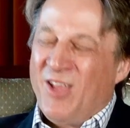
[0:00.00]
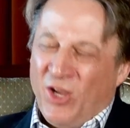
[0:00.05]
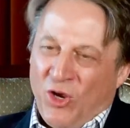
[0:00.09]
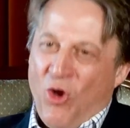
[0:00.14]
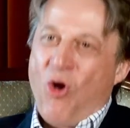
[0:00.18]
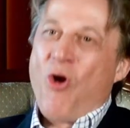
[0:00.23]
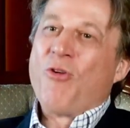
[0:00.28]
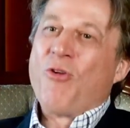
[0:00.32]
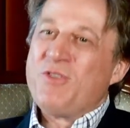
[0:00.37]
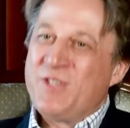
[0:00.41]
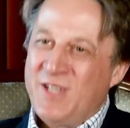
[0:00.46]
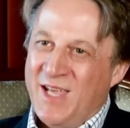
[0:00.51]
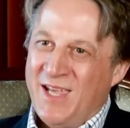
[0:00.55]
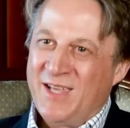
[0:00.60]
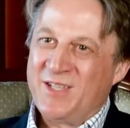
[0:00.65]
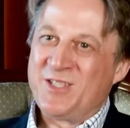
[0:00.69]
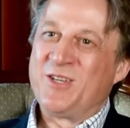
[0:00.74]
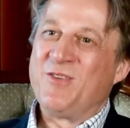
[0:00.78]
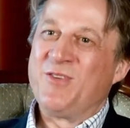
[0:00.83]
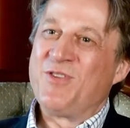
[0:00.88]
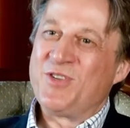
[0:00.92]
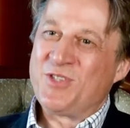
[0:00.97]
the
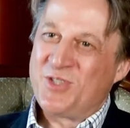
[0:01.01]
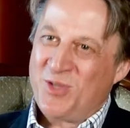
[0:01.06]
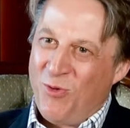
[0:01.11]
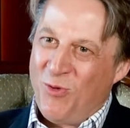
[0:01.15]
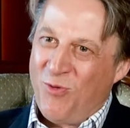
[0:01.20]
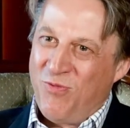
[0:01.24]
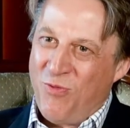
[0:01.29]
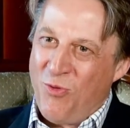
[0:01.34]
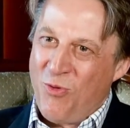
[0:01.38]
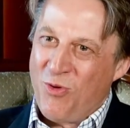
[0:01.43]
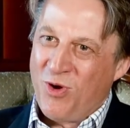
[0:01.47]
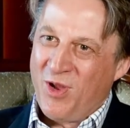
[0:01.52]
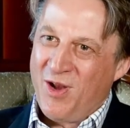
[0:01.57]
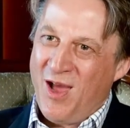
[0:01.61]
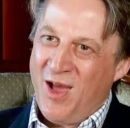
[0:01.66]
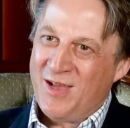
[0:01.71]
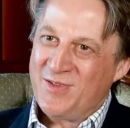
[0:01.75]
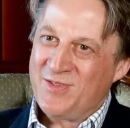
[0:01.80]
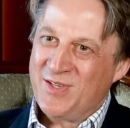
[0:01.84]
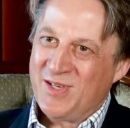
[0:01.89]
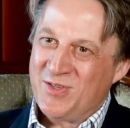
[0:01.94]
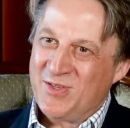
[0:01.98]
context of a
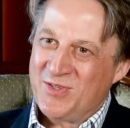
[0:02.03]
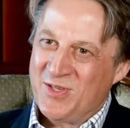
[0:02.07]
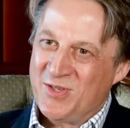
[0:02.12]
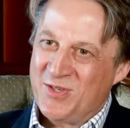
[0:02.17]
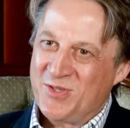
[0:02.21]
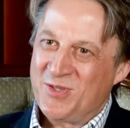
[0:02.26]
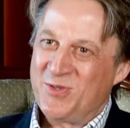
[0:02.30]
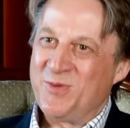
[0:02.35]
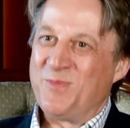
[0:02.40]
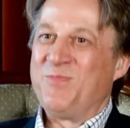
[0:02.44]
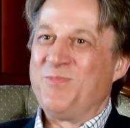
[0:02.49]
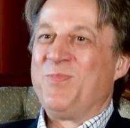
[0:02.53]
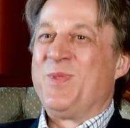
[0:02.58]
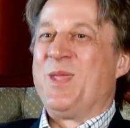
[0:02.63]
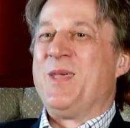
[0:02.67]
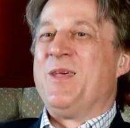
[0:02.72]
self-organising system.